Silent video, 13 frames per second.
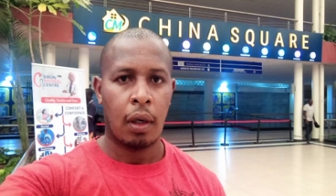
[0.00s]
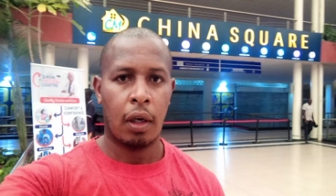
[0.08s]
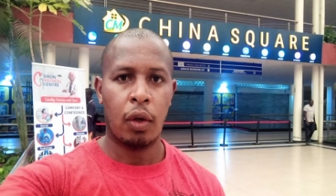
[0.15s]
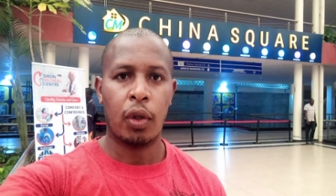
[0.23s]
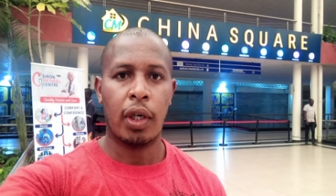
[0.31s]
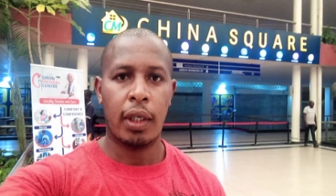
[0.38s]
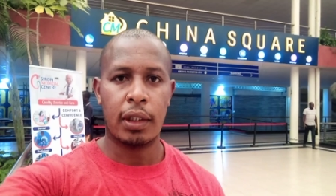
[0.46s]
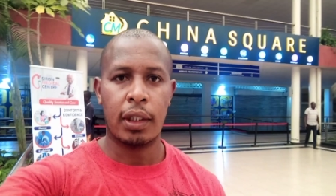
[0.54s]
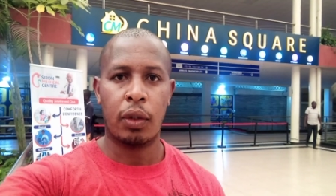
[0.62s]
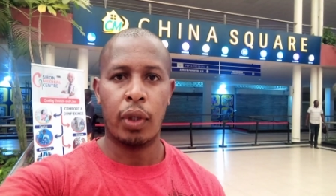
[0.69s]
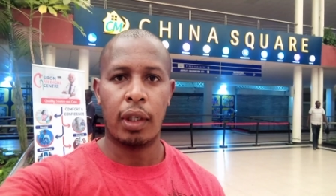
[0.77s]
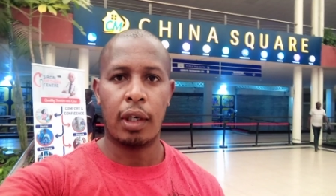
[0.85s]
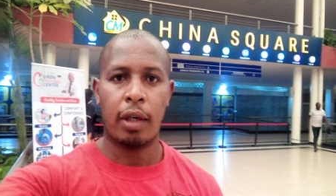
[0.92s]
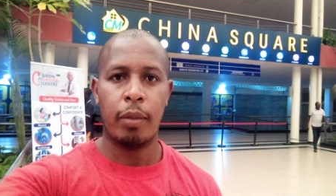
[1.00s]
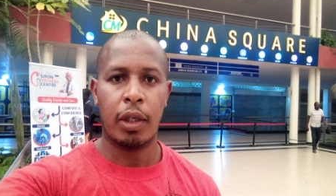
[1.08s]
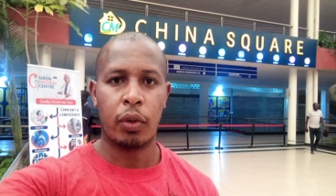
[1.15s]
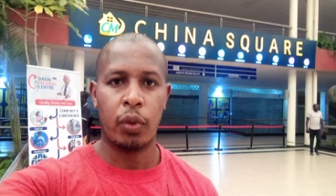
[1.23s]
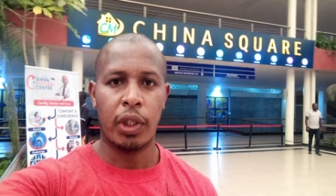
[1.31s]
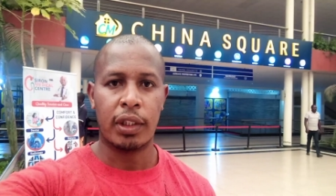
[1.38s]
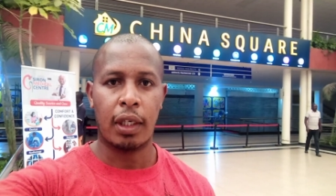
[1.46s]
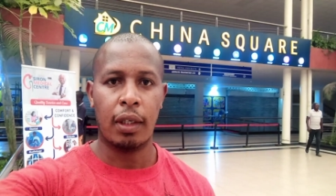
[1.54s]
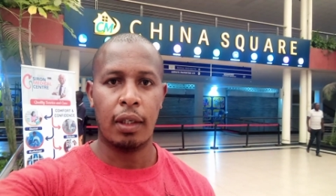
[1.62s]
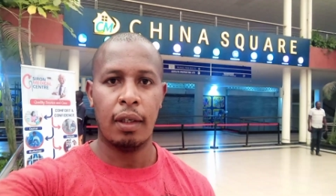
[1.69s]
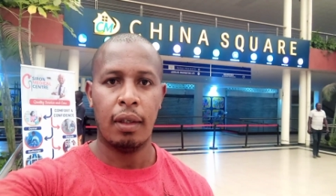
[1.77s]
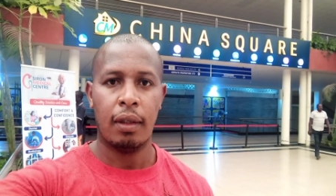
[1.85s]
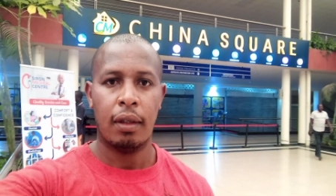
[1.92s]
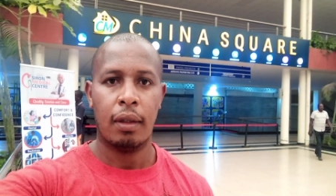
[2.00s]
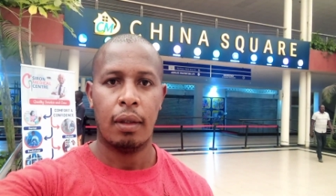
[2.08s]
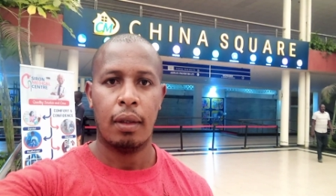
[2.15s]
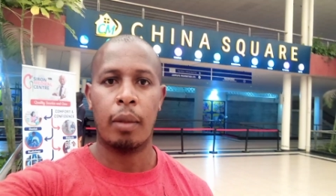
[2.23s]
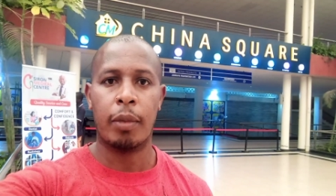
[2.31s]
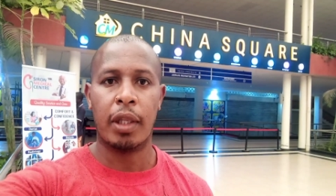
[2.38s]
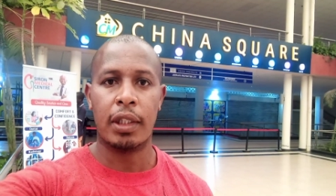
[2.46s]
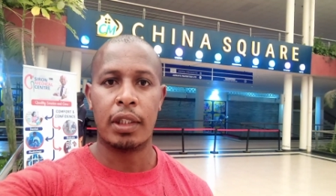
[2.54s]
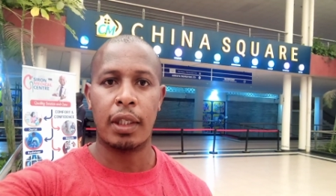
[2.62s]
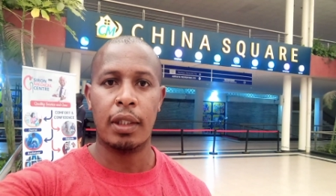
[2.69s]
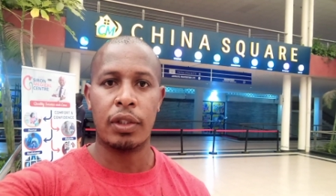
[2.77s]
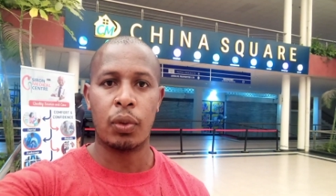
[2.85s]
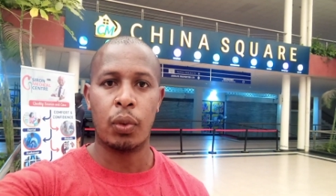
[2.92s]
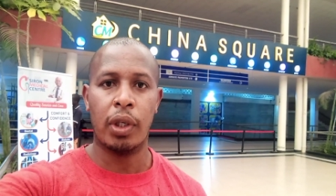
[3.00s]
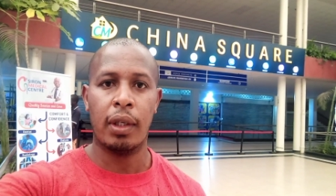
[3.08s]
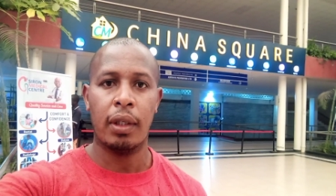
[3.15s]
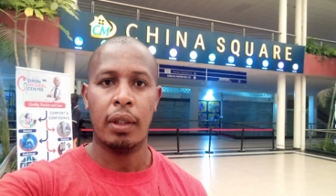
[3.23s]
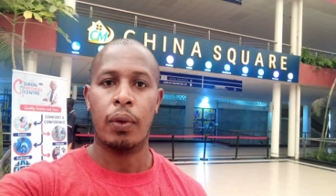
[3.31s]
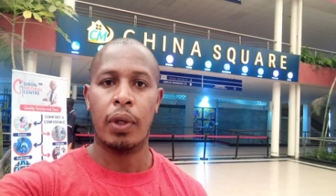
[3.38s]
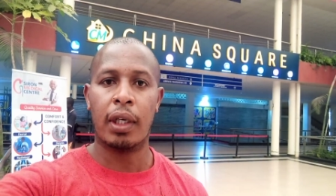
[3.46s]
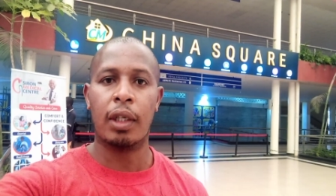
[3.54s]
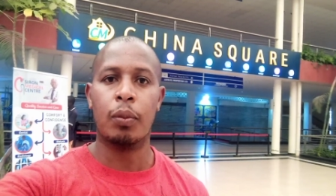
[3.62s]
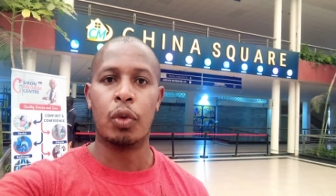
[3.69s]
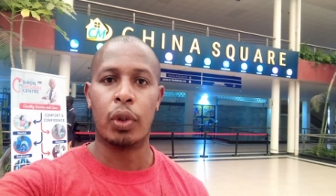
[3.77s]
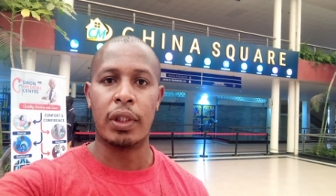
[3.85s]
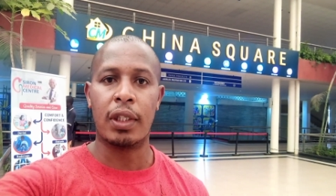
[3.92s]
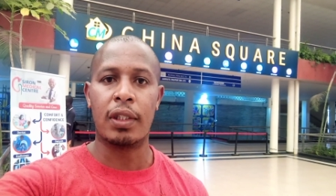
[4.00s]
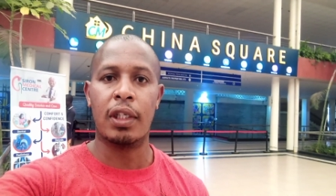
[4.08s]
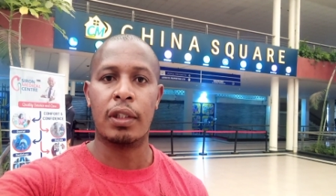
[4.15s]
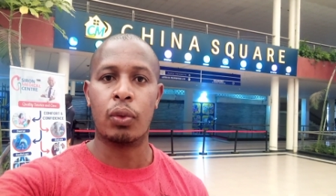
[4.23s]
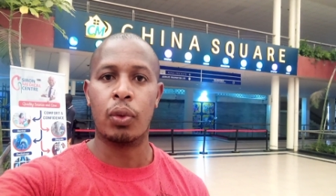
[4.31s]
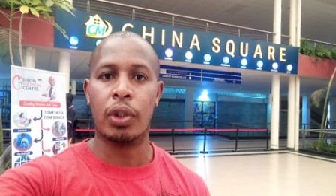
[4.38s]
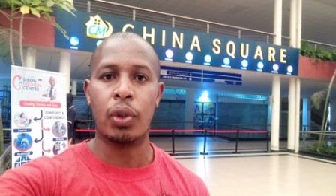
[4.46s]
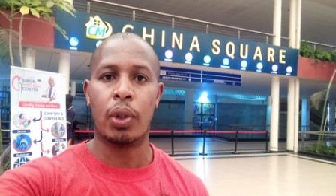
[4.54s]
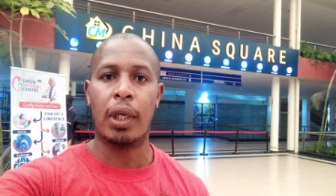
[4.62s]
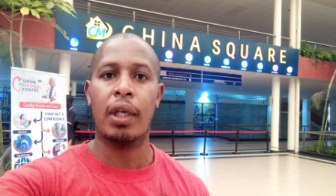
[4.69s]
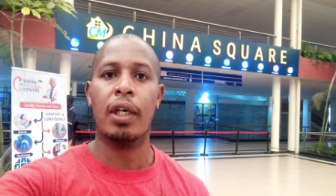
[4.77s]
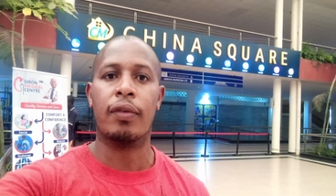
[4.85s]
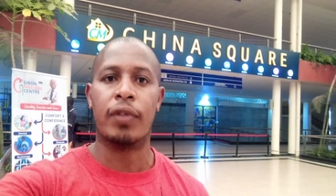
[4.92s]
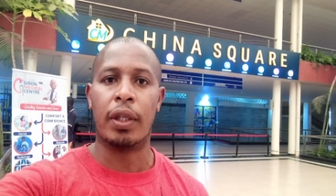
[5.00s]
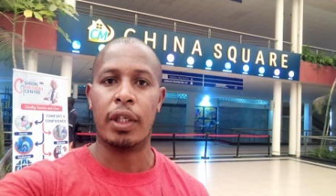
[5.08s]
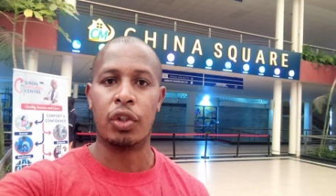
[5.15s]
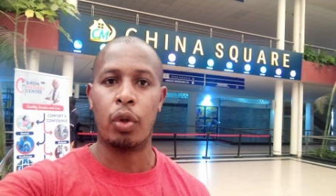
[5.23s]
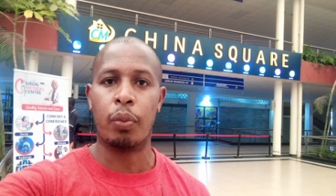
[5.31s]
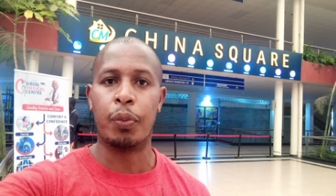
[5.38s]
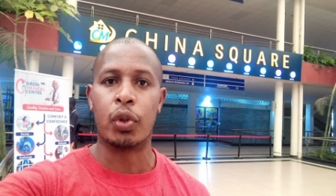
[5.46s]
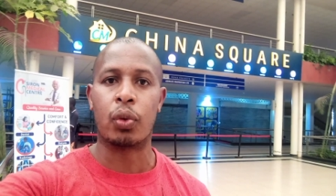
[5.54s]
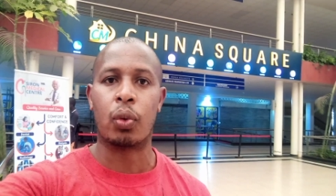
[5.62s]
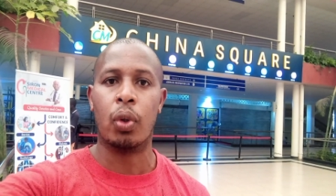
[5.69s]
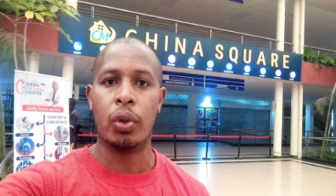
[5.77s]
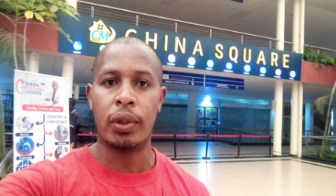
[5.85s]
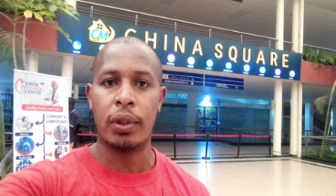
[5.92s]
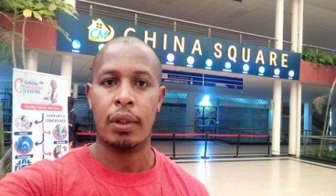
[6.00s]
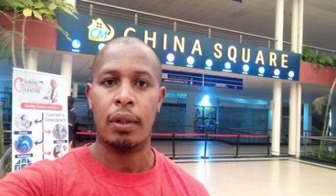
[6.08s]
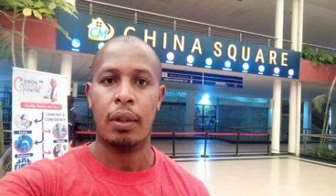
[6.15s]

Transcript: Hello guys, and welcome back to the channel. I'm at the China Square, where I came to assess the situation a day after the shop was closed.